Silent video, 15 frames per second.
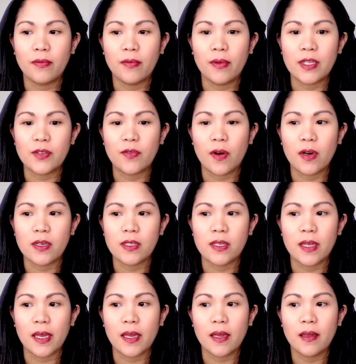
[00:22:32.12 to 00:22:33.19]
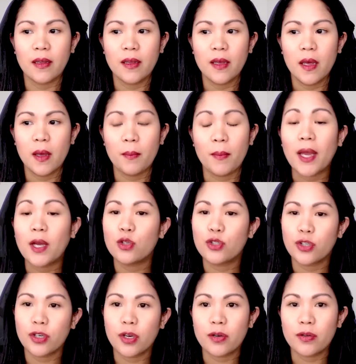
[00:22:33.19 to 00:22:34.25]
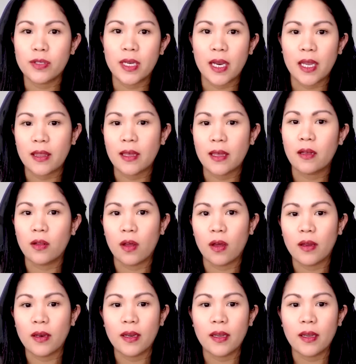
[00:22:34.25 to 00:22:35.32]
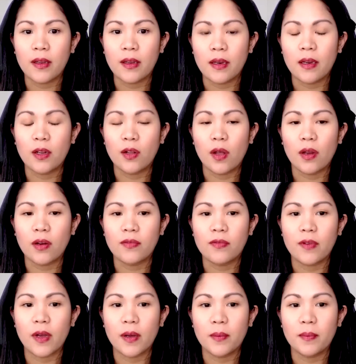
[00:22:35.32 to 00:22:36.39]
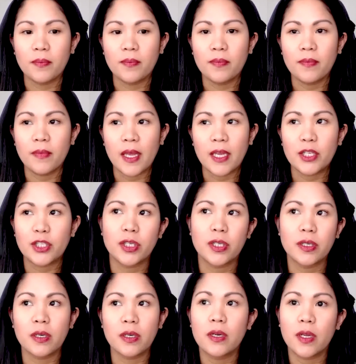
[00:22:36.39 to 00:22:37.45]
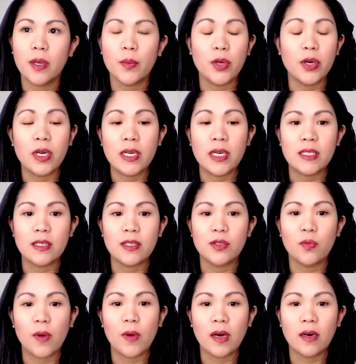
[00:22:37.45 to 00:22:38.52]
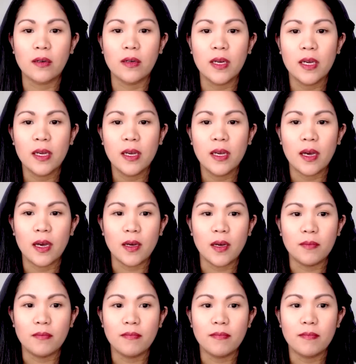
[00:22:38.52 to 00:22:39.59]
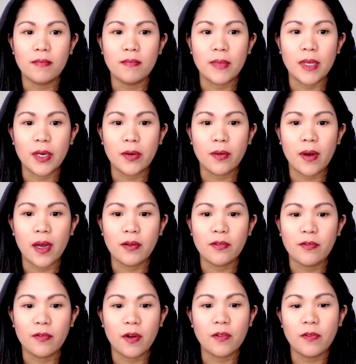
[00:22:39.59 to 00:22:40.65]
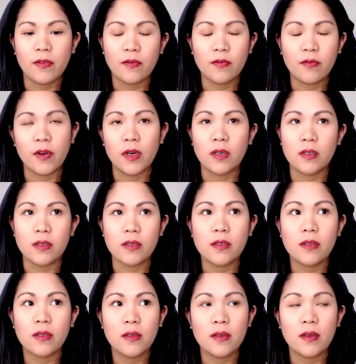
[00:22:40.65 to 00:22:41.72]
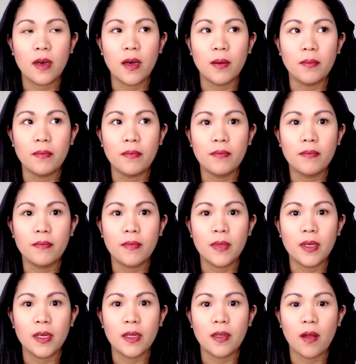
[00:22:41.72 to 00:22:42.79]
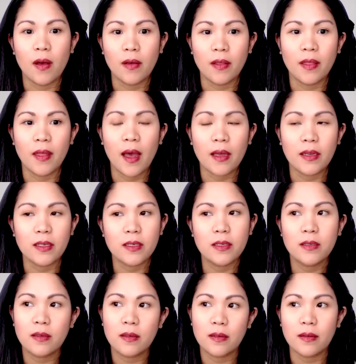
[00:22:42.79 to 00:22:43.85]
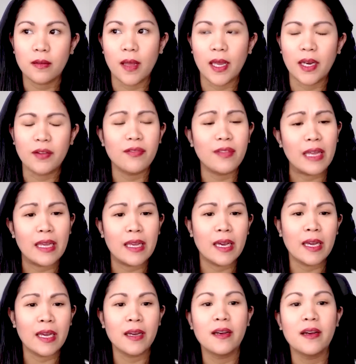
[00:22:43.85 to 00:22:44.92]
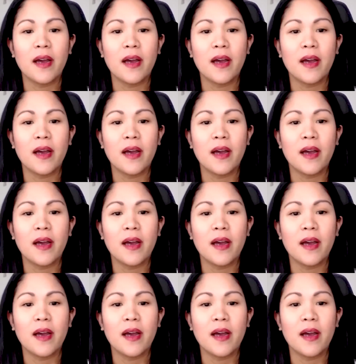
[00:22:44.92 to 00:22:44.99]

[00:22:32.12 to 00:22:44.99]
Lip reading: as far as like my culture goes, and I think a lot in a lot of Asian communities as well, kind of falls along that line of thinking.